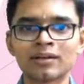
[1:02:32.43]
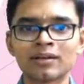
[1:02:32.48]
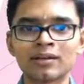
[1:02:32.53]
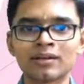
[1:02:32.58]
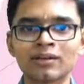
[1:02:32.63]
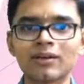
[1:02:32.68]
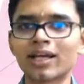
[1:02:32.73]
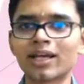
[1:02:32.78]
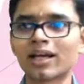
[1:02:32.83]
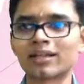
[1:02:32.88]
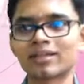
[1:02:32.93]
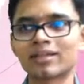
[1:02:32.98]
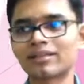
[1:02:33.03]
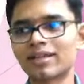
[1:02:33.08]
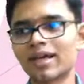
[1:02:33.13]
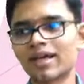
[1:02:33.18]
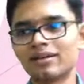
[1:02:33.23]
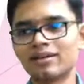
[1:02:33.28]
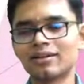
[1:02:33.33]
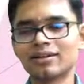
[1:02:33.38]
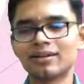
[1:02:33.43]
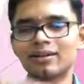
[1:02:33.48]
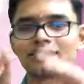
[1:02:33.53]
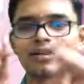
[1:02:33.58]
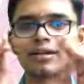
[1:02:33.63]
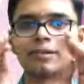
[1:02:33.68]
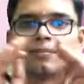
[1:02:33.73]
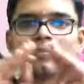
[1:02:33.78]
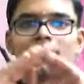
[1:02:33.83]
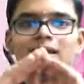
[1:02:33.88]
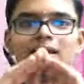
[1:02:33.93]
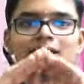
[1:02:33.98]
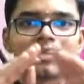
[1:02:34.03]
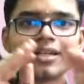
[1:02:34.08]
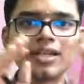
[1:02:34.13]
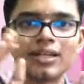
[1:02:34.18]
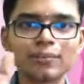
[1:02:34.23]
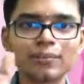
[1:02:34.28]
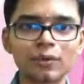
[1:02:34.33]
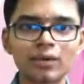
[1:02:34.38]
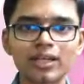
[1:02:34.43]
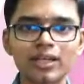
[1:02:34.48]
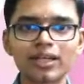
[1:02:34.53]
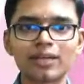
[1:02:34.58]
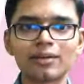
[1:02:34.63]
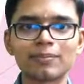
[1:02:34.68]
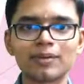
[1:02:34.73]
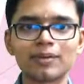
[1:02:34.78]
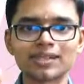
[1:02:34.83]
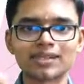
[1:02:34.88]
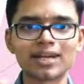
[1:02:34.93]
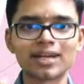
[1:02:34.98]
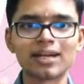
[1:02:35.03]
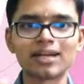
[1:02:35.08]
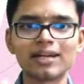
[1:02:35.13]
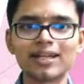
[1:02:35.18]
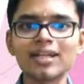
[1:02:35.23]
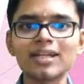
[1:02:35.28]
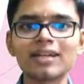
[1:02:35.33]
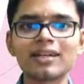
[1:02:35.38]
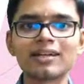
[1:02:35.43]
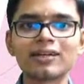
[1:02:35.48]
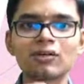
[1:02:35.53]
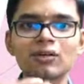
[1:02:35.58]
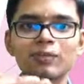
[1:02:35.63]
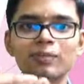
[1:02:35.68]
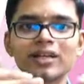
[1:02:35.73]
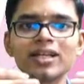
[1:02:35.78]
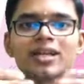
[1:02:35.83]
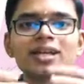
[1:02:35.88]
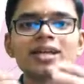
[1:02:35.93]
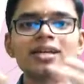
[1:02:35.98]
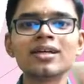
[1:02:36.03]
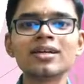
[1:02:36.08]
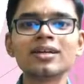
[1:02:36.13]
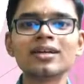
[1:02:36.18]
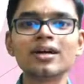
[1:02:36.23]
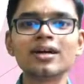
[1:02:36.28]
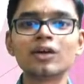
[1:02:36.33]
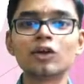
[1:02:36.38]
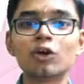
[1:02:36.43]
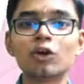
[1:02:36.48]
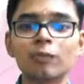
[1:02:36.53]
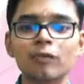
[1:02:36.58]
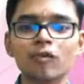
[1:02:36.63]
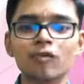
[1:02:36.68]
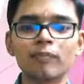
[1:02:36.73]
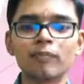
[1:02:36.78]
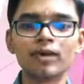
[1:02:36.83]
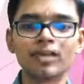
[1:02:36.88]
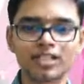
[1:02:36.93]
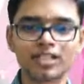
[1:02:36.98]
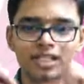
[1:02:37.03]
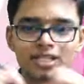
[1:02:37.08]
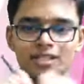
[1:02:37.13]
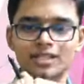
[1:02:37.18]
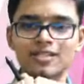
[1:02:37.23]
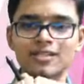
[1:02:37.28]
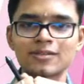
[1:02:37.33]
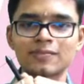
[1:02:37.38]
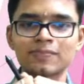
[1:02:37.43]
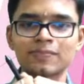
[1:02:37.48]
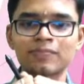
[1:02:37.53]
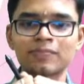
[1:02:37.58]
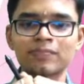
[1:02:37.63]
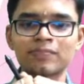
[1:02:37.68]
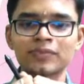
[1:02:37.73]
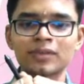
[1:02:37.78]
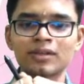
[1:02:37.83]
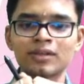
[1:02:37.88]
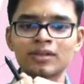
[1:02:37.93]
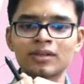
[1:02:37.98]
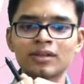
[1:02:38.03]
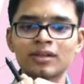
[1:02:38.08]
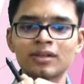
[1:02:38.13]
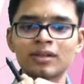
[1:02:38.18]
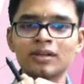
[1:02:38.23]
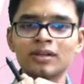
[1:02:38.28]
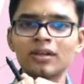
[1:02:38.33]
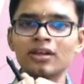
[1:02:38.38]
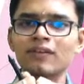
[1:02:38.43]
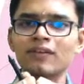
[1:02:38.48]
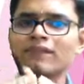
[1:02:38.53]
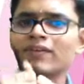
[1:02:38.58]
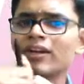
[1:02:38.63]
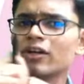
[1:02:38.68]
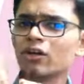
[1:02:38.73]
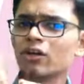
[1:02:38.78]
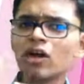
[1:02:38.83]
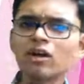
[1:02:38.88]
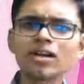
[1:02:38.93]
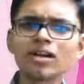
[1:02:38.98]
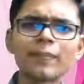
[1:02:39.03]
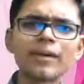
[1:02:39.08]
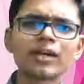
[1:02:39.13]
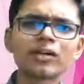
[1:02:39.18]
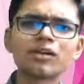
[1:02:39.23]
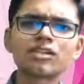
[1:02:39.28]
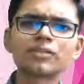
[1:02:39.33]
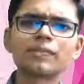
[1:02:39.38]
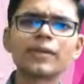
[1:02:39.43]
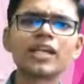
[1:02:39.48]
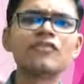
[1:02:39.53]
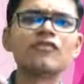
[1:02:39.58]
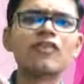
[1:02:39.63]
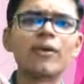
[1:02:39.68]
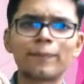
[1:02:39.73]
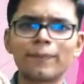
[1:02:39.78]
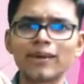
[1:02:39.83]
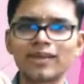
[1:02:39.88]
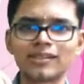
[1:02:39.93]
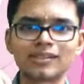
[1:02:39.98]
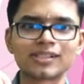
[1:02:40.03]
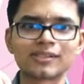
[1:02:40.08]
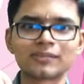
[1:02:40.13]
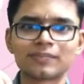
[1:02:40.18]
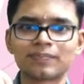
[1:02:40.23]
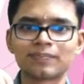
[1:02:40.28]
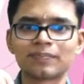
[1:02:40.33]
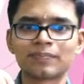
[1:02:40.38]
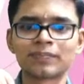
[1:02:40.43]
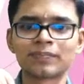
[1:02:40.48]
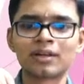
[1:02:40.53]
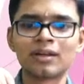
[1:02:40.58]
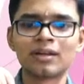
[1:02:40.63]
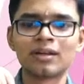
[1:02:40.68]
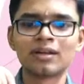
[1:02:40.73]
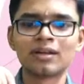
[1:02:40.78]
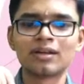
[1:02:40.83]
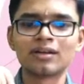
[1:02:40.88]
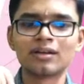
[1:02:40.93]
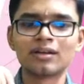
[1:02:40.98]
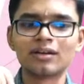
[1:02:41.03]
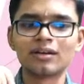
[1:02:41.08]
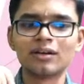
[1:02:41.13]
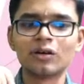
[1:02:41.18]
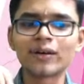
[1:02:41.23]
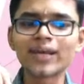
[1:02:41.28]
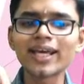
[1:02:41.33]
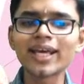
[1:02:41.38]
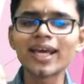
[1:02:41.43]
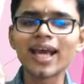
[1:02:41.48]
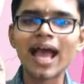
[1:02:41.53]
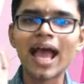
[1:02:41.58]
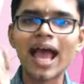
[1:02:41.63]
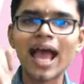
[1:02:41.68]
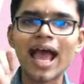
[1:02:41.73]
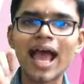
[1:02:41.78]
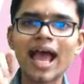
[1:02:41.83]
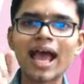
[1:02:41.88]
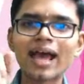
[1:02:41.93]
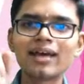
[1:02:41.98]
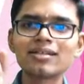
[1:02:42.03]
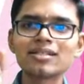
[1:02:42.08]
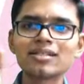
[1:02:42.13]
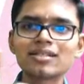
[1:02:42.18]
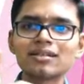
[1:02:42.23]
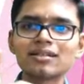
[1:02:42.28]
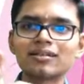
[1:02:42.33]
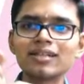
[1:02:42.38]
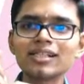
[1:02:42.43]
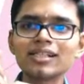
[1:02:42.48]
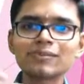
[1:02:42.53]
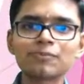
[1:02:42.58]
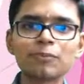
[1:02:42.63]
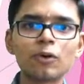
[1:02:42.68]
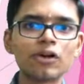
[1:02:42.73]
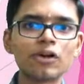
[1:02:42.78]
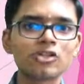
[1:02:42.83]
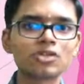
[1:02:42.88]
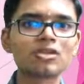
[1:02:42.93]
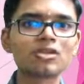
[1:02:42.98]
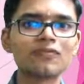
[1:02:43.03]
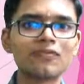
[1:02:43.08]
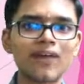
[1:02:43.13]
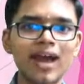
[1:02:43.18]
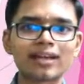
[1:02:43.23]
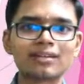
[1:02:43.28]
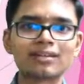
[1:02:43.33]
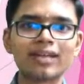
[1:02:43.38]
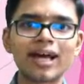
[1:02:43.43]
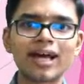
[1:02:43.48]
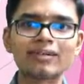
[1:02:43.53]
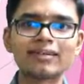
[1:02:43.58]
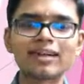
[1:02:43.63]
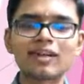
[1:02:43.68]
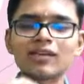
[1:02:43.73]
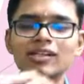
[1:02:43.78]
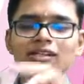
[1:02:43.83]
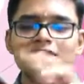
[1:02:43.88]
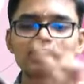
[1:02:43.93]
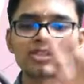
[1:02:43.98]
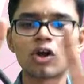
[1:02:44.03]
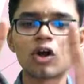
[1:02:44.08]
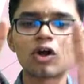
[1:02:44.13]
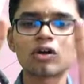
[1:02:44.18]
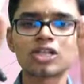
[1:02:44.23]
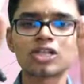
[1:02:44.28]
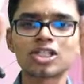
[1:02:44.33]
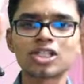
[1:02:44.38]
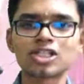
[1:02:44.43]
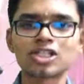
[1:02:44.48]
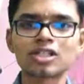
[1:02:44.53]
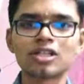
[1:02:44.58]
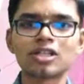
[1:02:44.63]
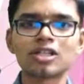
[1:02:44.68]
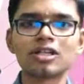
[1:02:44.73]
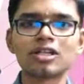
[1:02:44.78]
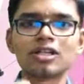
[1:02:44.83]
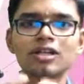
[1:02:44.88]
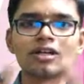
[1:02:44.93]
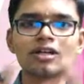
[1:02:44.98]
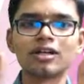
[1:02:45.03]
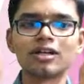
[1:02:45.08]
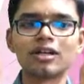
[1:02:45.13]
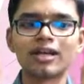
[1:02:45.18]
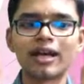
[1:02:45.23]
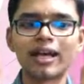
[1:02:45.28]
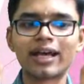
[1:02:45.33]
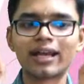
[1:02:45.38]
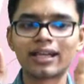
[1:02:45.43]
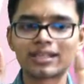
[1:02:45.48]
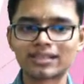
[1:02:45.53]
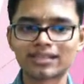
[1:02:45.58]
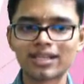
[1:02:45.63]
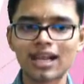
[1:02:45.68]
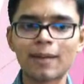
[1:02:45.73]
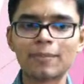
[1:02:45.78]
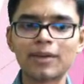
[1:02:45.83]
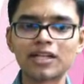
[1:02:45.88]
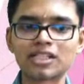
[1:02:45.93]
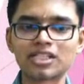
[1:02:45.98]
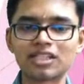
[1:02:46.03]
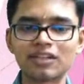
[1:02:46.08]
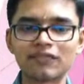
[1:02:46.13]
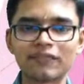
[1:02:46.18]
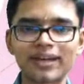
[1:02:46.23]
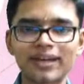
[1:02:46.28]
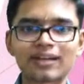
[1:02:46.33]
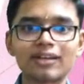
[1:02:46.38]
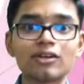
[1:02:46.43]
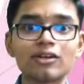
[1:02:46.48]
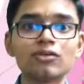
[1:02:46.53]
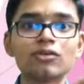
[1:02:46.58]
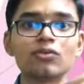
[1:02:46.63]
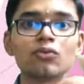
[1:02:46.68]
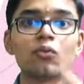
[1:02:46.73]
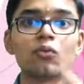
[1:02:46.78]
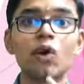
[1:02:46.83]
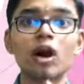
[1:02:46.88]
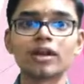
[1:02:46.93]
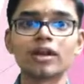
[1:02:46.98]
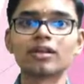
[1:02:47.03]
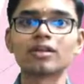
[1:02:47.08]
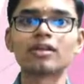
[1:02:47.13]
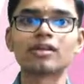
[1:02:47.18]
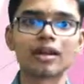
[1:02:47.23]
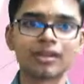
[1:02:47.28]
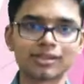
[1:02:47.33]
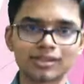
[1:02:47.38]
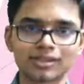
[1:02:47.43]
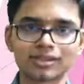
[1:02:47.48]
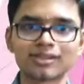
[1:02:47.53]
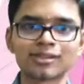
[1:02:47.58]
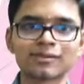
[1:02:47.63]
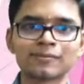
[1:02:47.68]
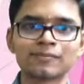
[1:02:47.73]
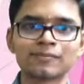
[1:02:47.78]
Okay, rather than a completely political personality, it could be a group of merchants. We do not come across many weapons. Okay, and this points to the fact that there was not an established effective warrior class.